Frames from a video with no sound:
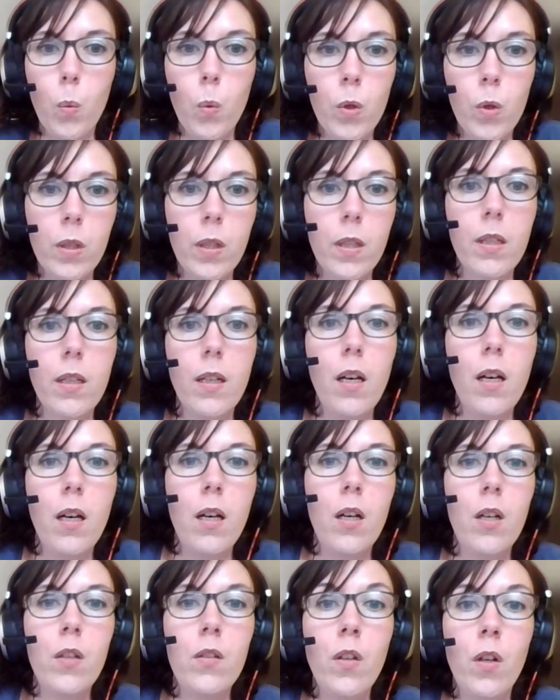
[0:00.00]
work
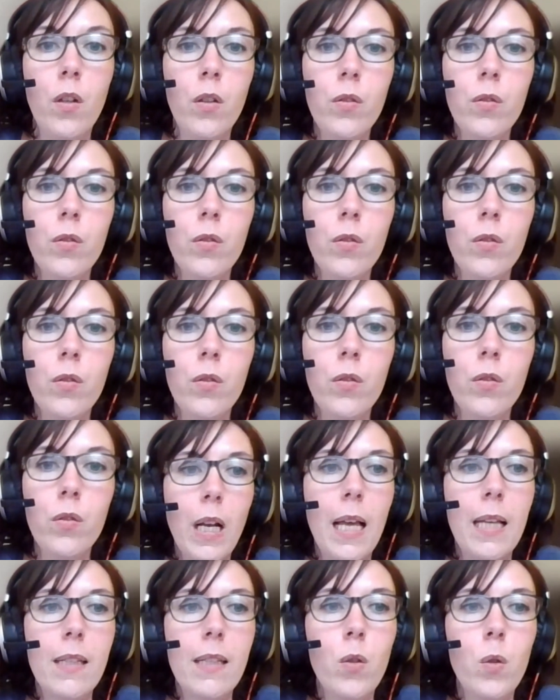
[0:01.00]
done to close
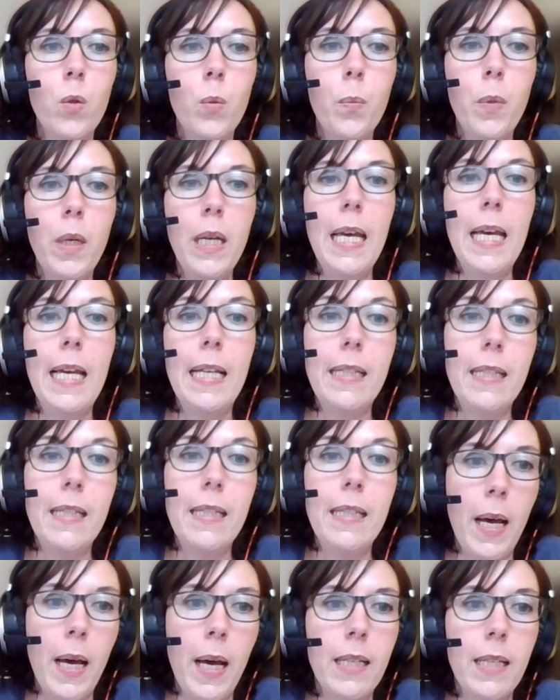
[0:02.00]
the glass loop
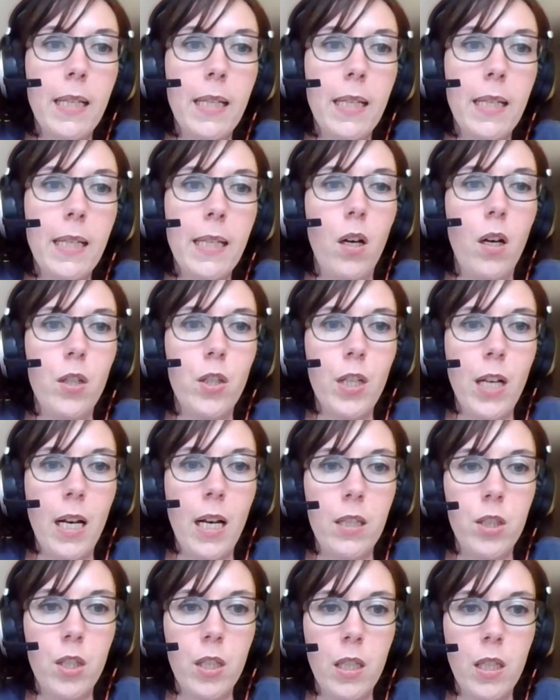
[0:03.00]
despite a
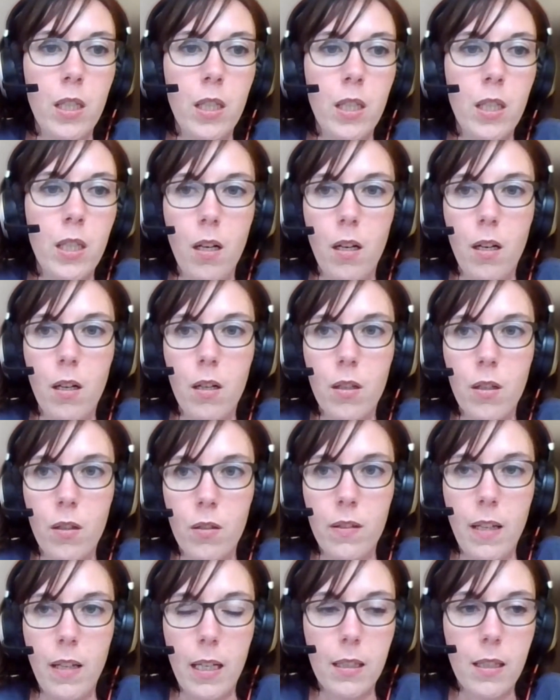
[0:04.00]
challenging
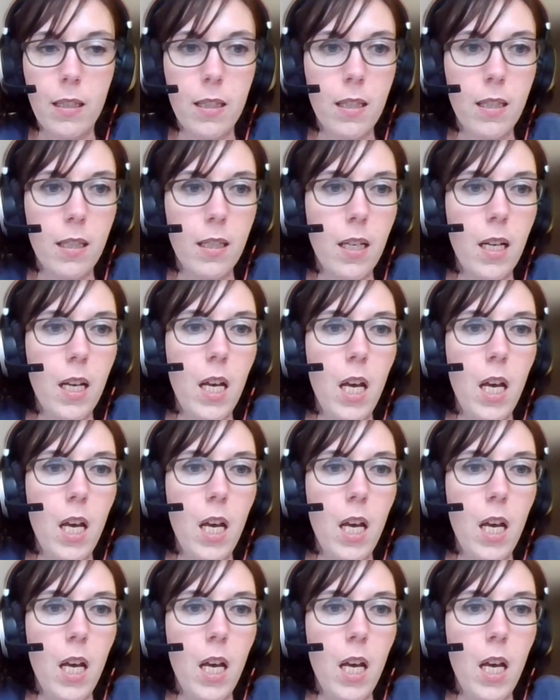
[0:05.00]
context.